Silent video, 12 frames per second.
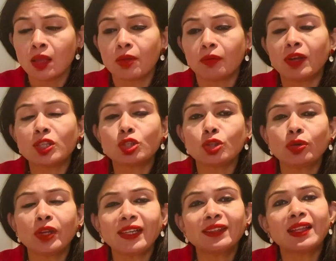Once you
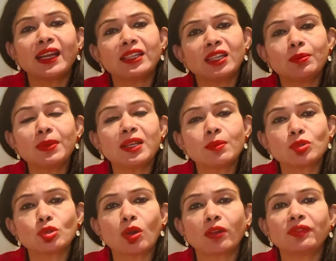hit that, it
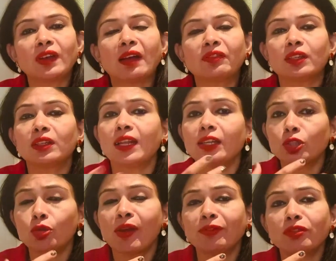becomes soft. After that,
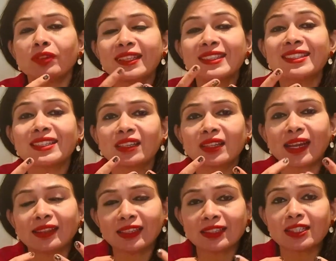you have to insert
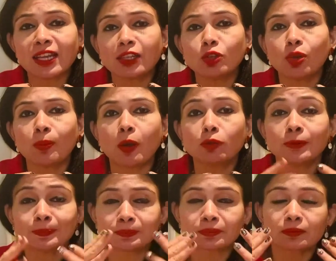that inside your mouth
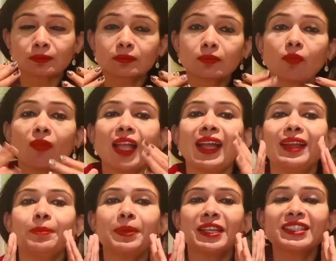
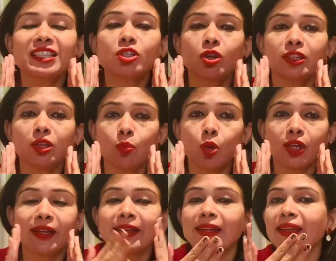and press it on the
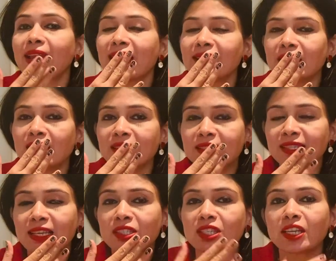molar area and the
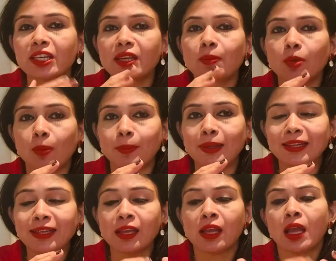incisor area
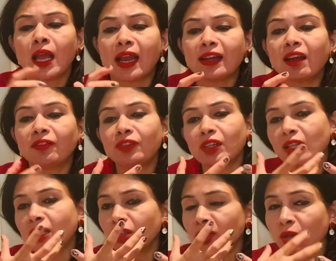properly, and after
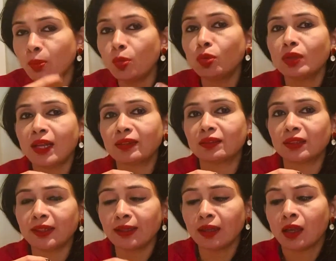that remove that thing,